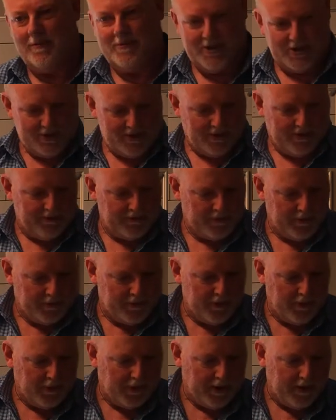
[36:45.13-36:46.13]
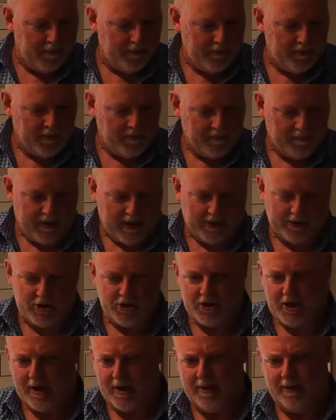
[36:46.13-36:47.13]
just off from Tonga, about
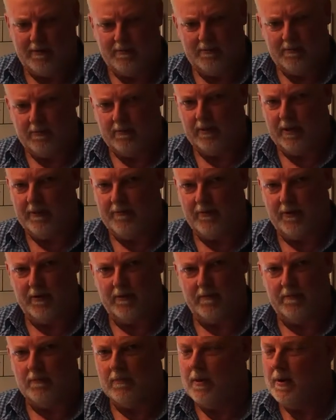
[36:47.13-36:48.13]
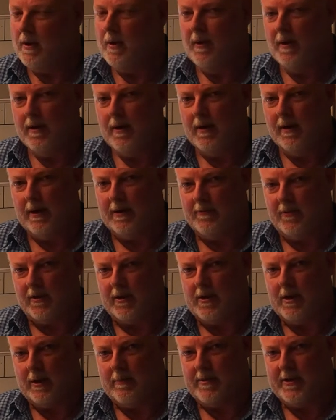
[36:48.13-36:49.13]
uh, 11, 11
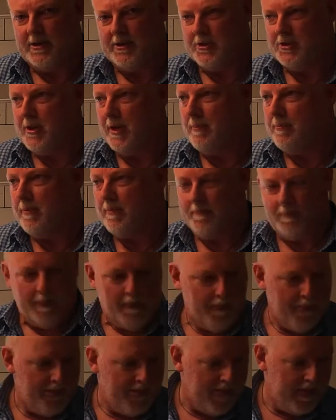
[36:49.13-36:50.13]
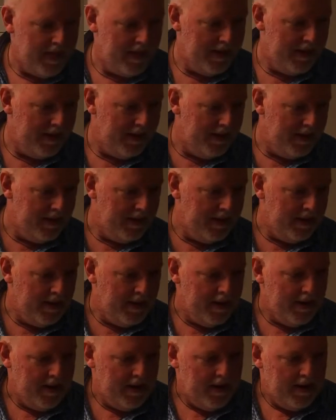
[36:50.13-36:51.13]
kilometres deep. Mm-hmm.
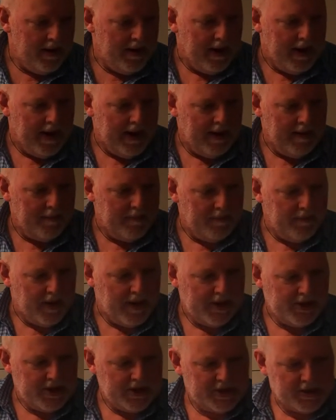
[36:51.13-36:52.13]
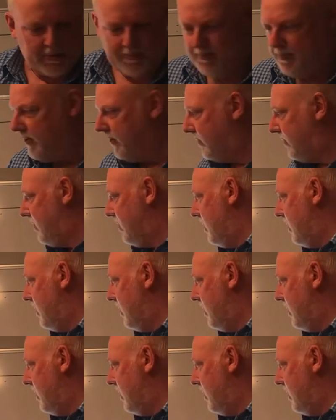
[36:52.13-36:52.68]
Um, and just to put,